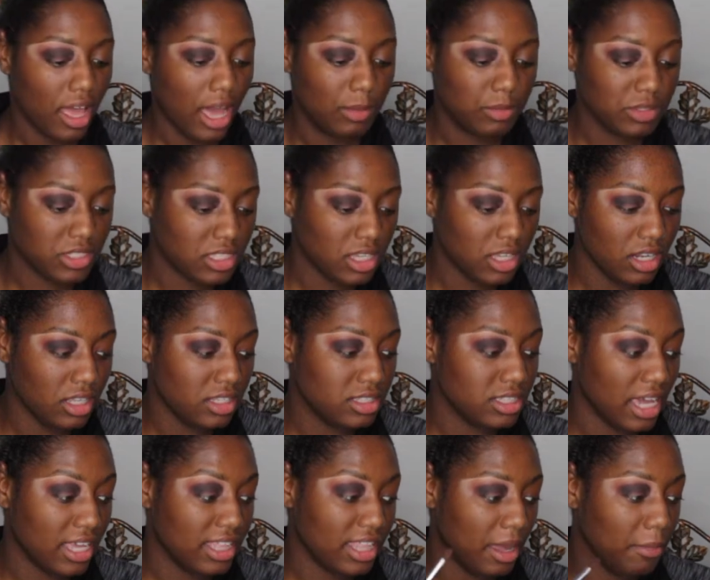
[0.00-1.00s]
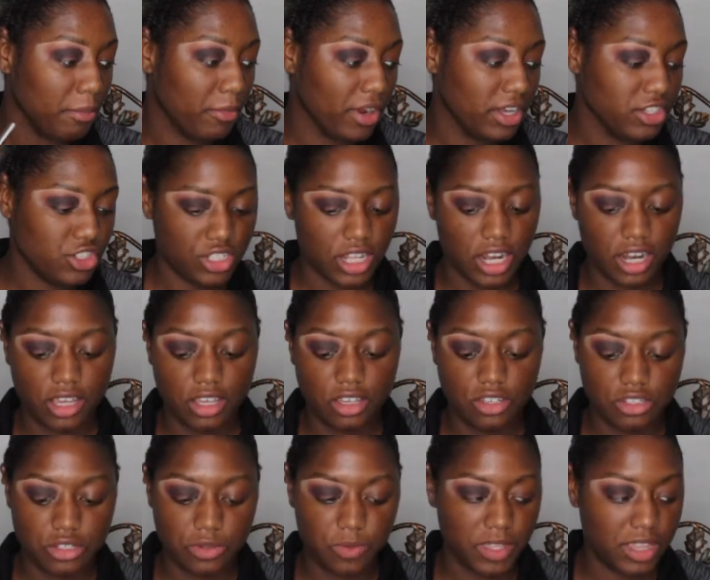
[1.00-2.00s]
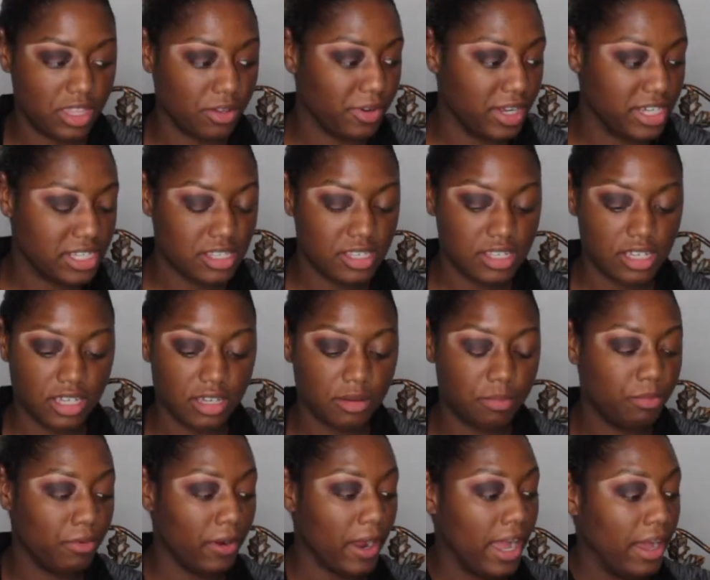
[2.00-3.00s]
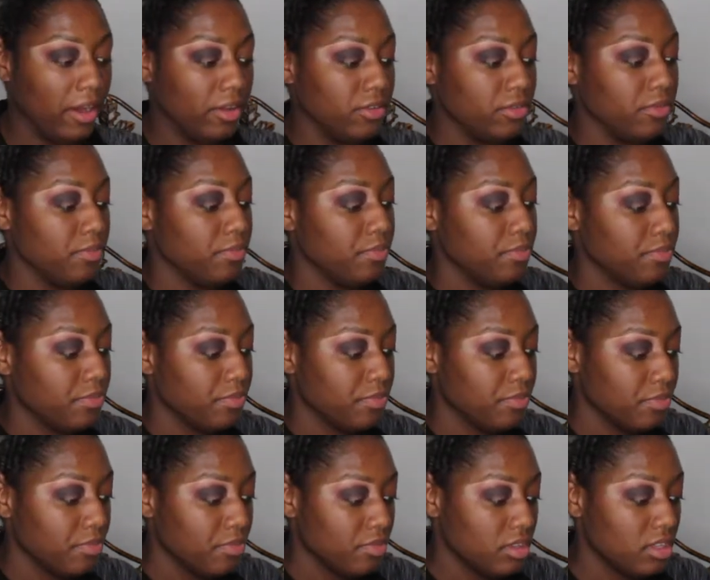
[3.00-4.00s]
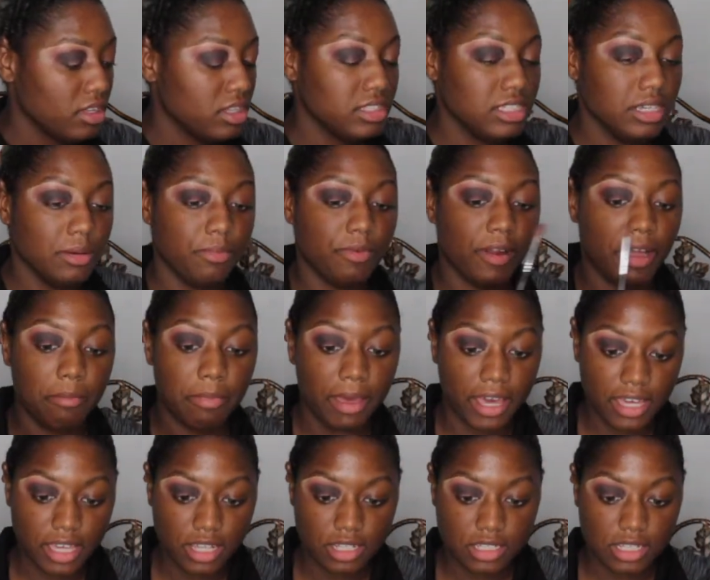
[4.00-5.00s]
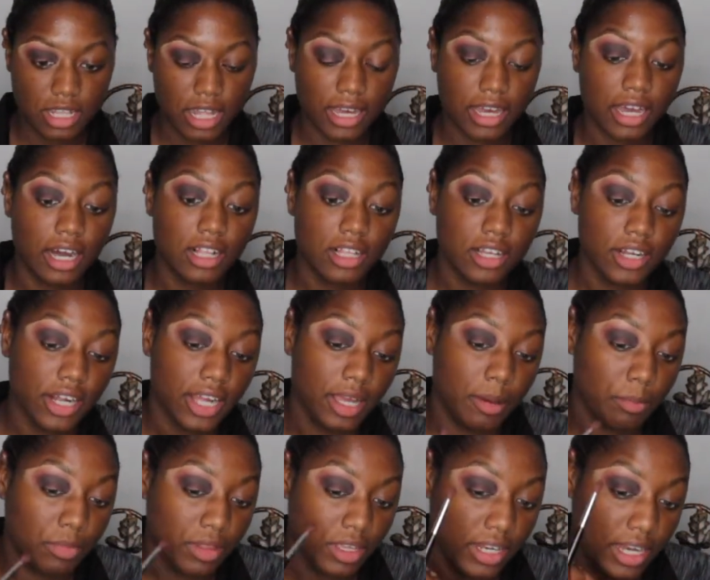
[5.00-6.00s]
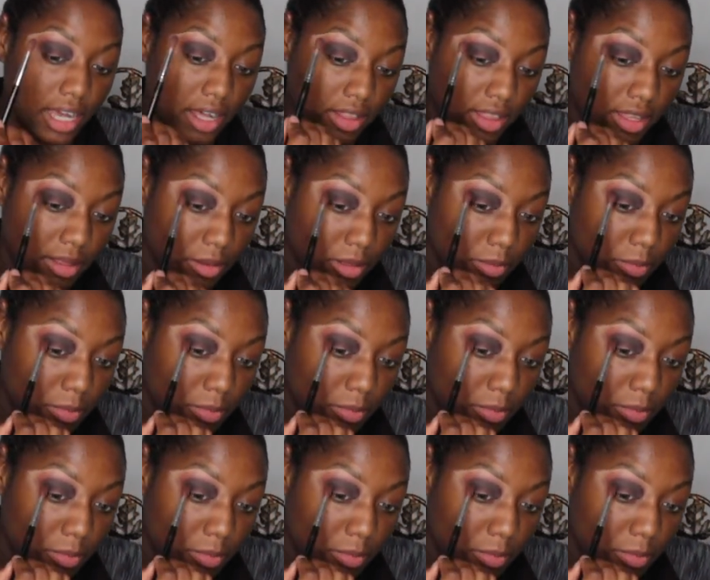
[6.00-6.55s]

I'm just going to take that brush that I used with the rustic brown, dip right back into that color, and blend out the